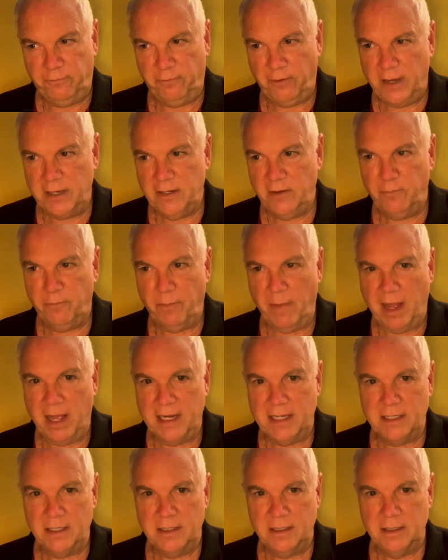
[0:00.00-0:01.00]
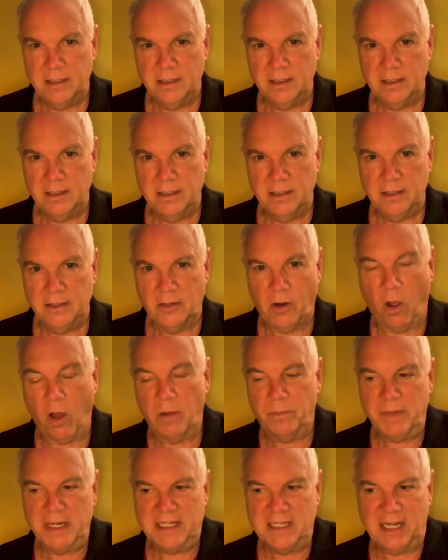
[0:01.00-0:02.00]
A friend of mine
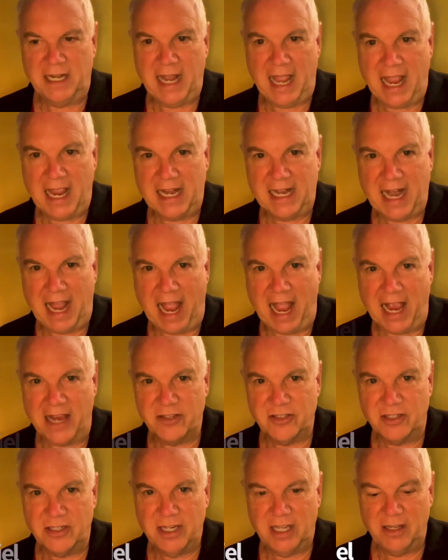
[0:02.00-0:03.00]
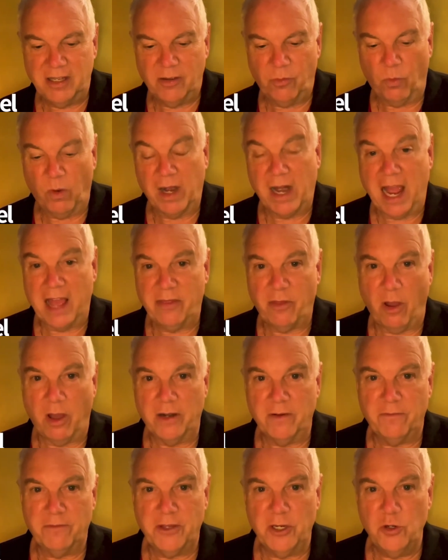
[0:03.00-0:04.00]
called me today and asked what I thought
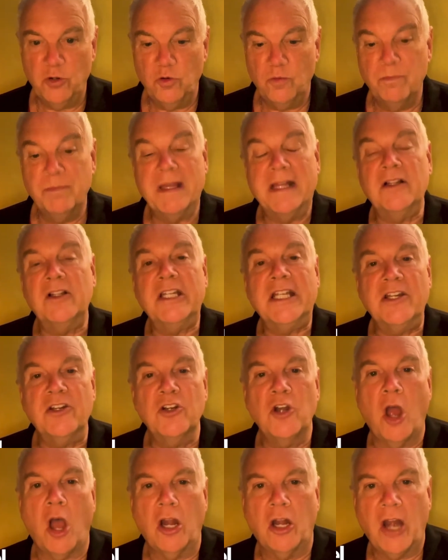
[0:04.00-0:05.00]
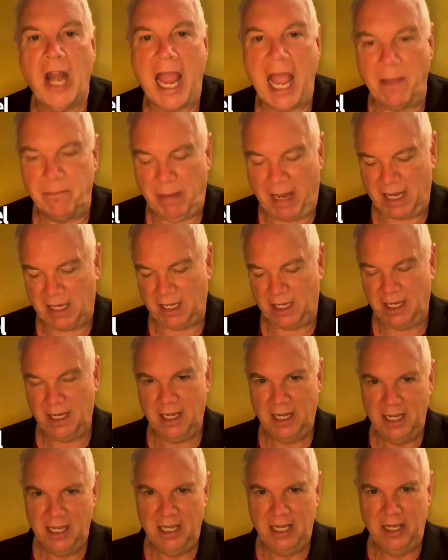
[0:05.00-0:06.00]
of the new billion-dollar epic,
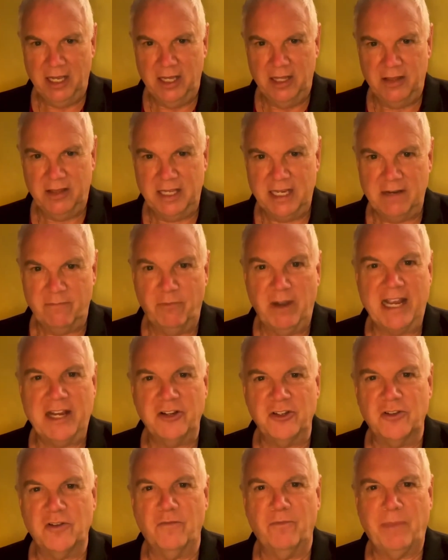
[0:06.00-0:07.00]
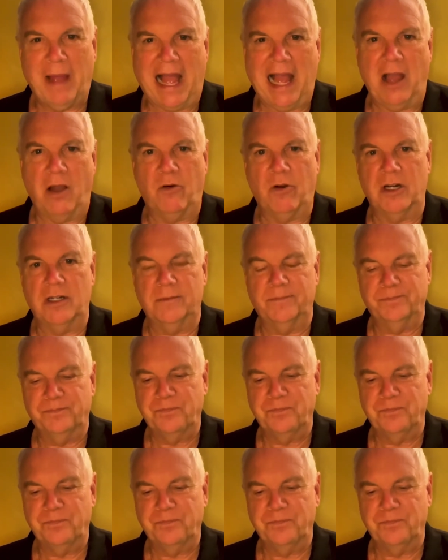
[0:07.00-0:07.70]
The Rings of Power.